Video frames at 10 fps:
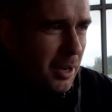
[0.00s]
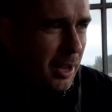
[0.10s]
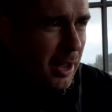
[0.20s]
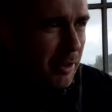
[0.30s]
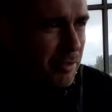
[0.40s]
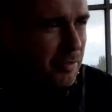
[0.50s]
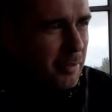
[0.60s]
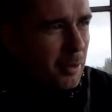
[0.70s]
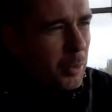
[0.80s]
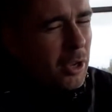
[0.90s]
if
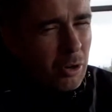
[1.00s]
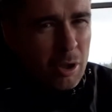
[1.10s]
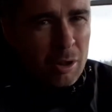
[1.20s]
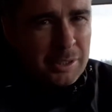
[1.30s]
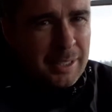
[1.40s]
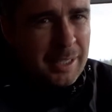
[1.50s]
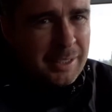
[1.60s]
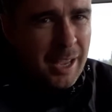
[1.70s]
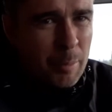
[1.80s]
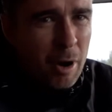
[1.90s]
we could have called today's
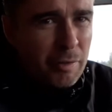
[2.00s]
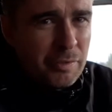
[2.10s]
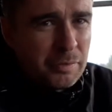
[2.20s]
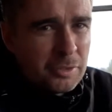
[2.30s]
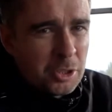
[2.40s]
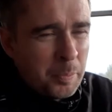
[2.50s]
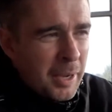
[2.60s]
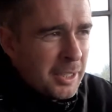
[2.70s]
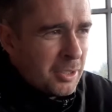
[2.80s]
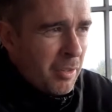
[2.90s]
game off just
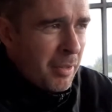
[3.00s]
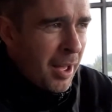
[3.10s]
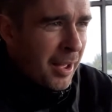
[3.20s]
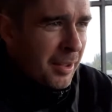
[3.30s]
based on that,